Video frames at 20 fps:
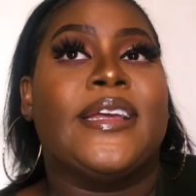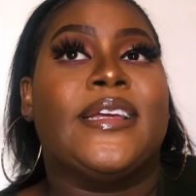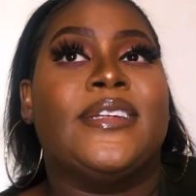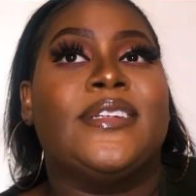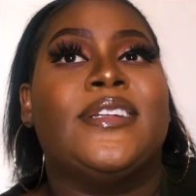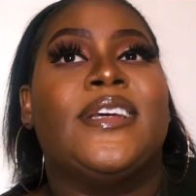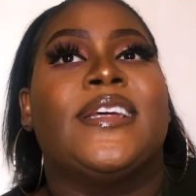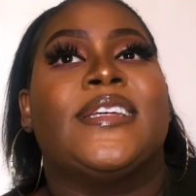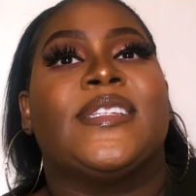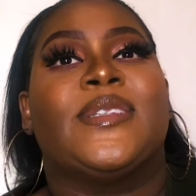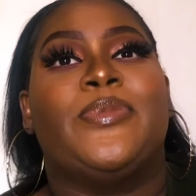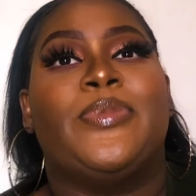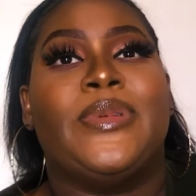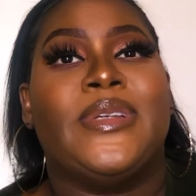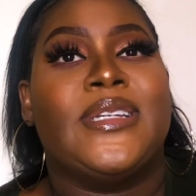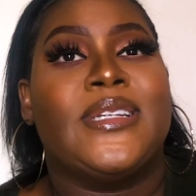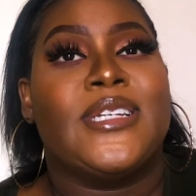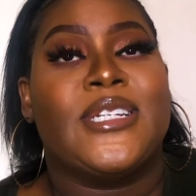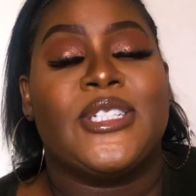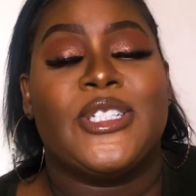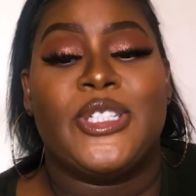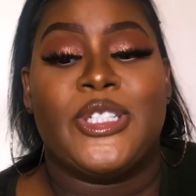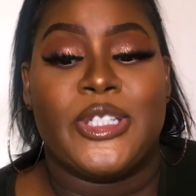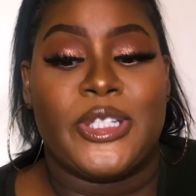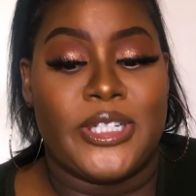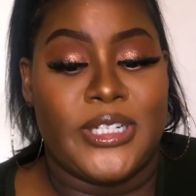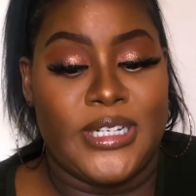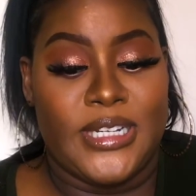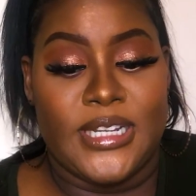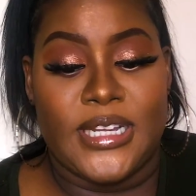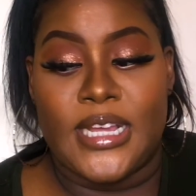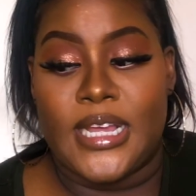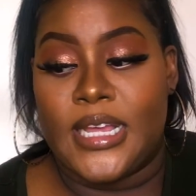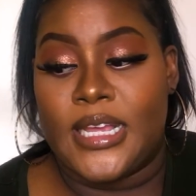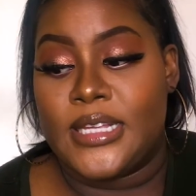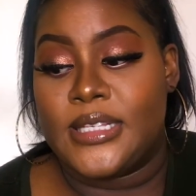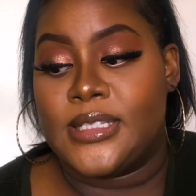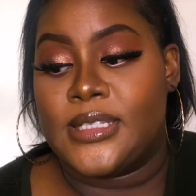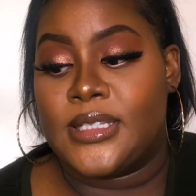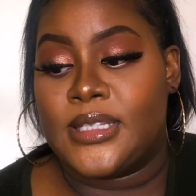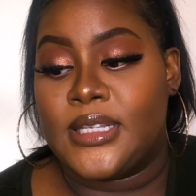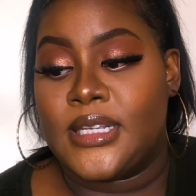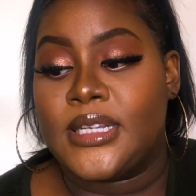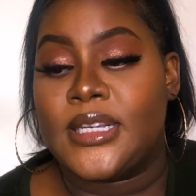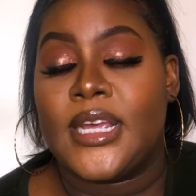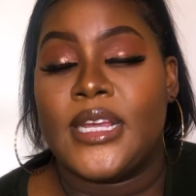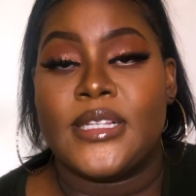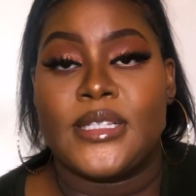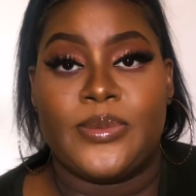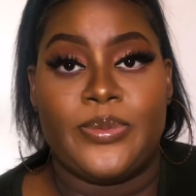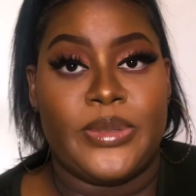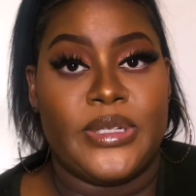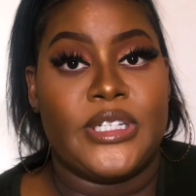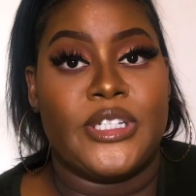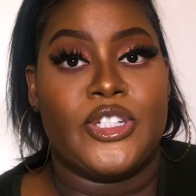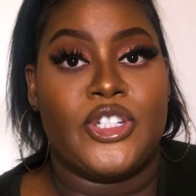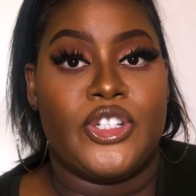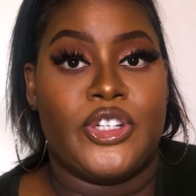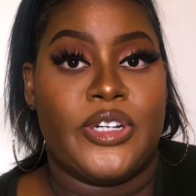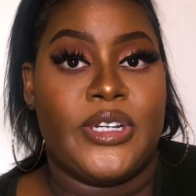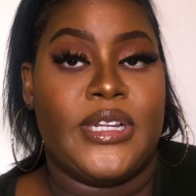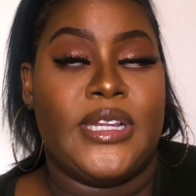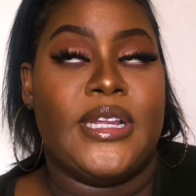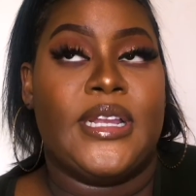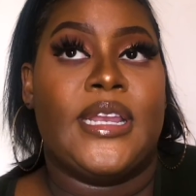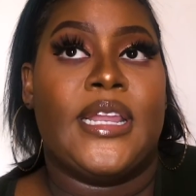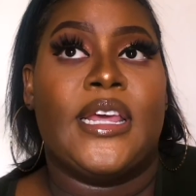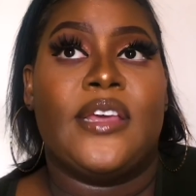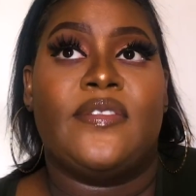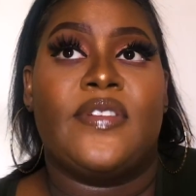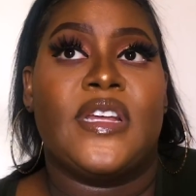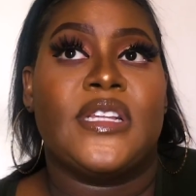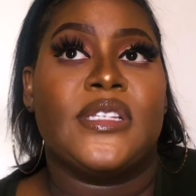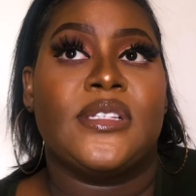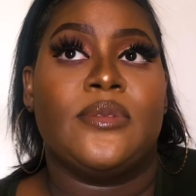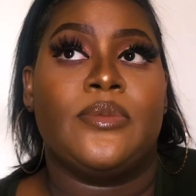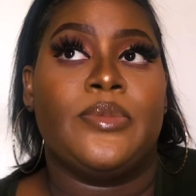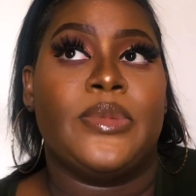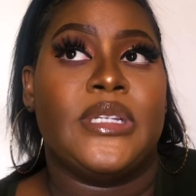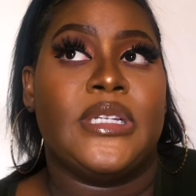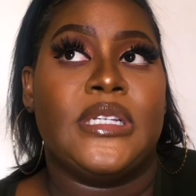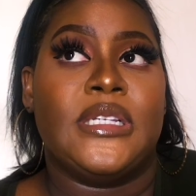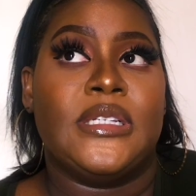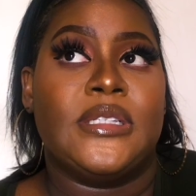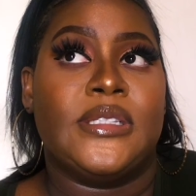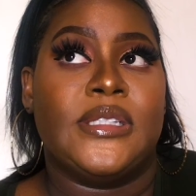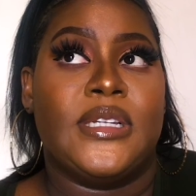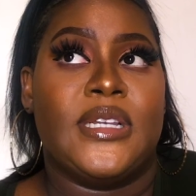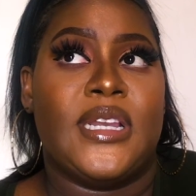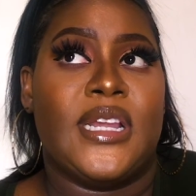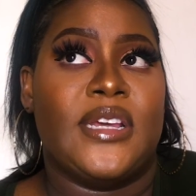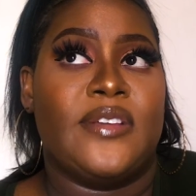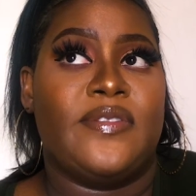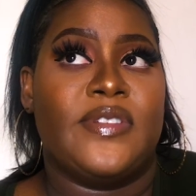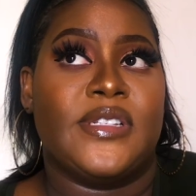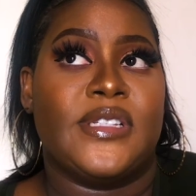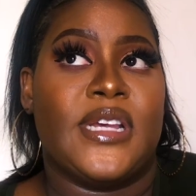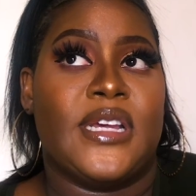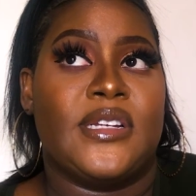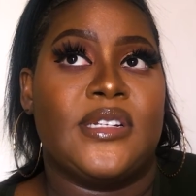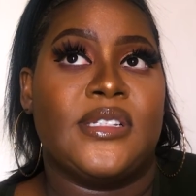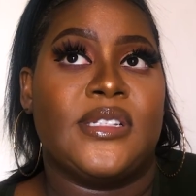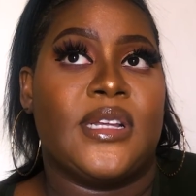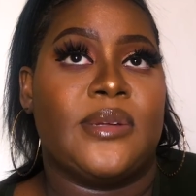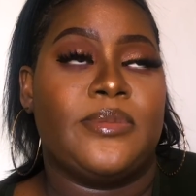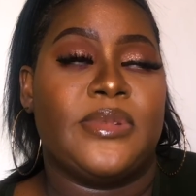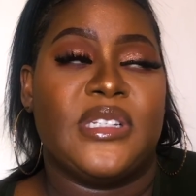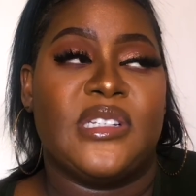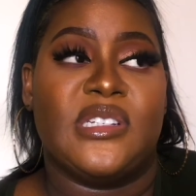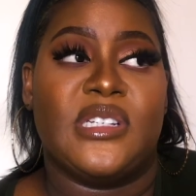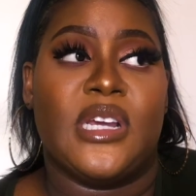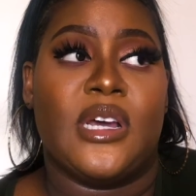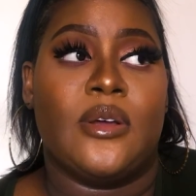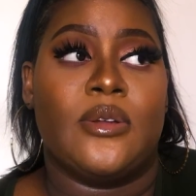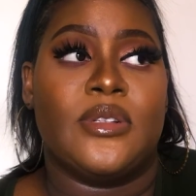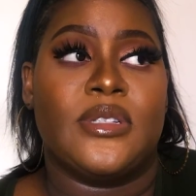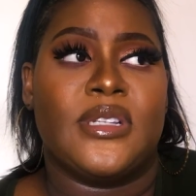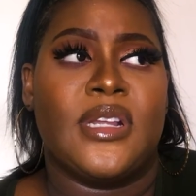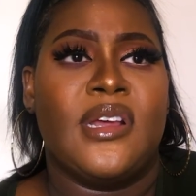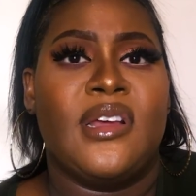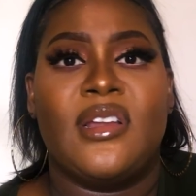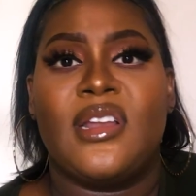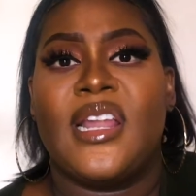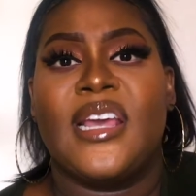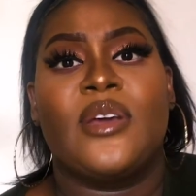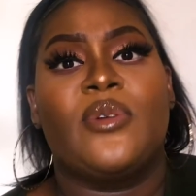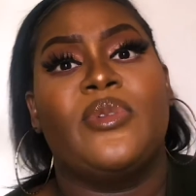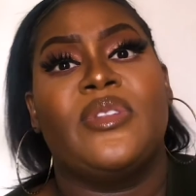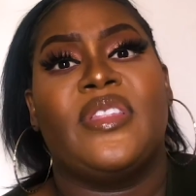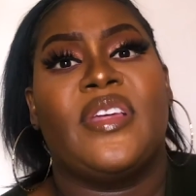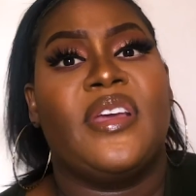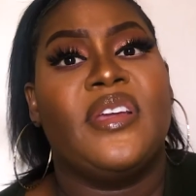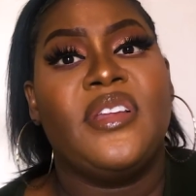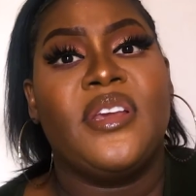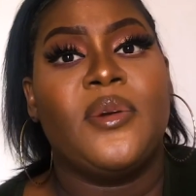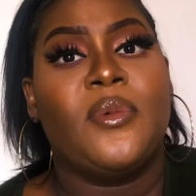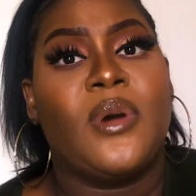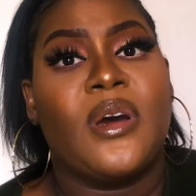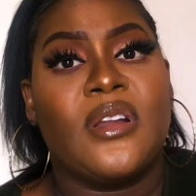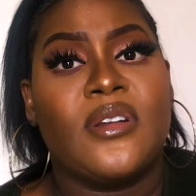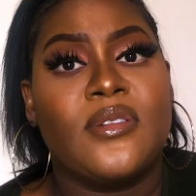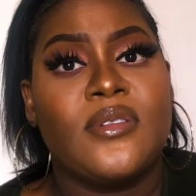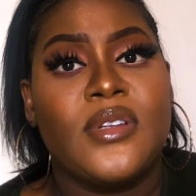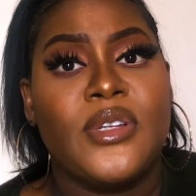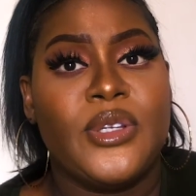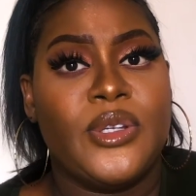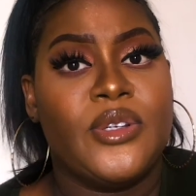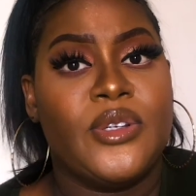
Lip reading: It has been a journey, guys. It has been a journey. Life hasn't been easy. Life has had its ups and downs. Like with anyone,